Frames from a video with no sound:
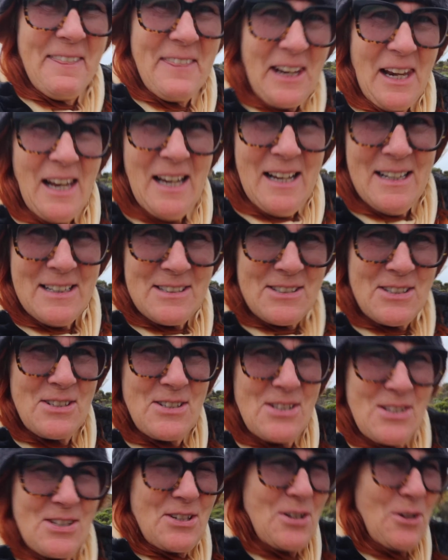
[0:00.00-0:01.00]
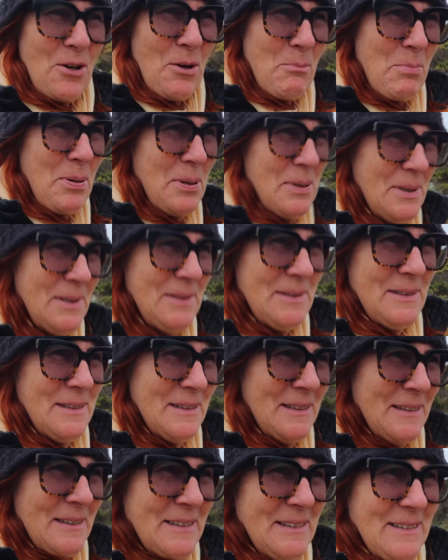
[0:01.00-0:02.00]
the last stop
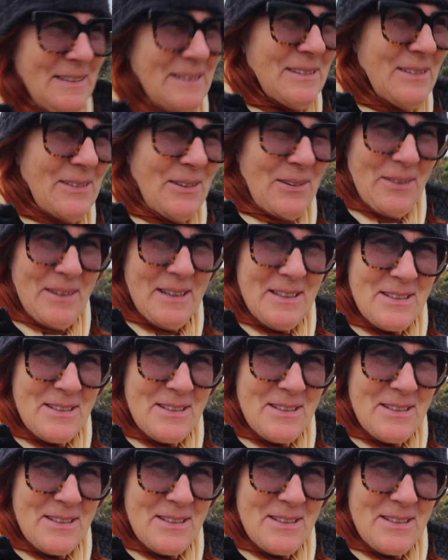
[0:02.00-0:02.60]
on